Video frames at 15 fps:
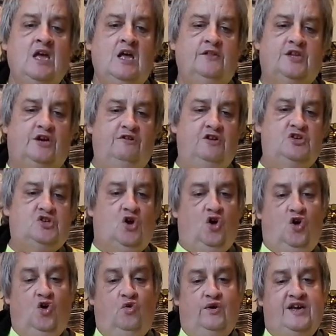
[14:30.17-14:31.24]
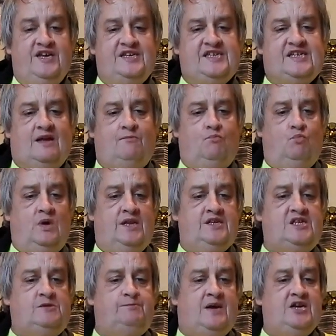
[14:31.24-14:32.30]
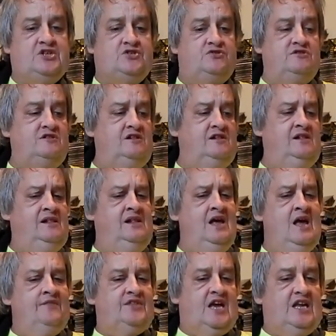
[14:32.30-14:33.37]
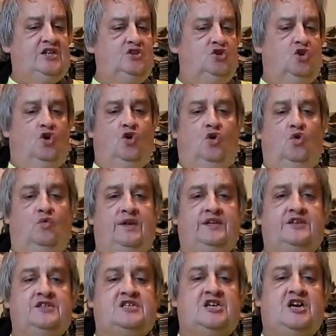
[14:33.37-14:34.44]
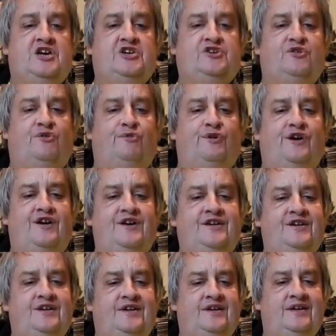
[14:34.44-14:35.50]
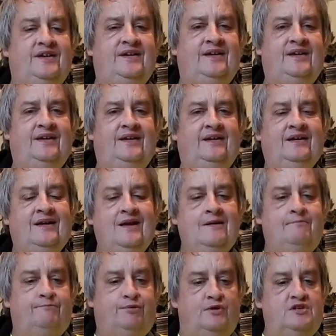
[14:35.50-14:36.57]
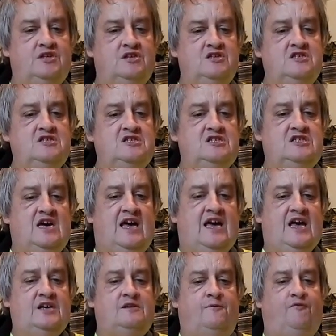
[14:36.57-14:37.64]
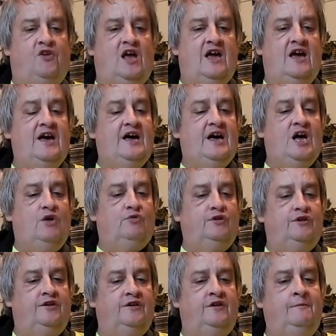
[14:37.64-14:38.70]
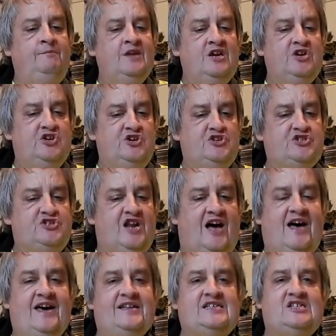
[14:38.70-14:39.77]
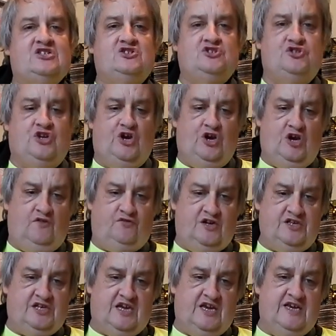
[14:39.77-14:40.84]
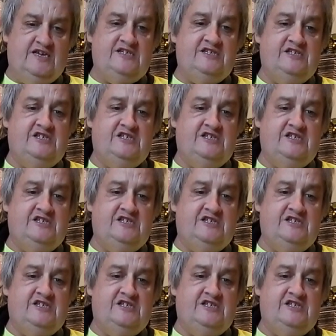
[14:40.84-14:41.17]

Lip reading: There is always someone special that no one can take away. Pretty as a flower each night and every day.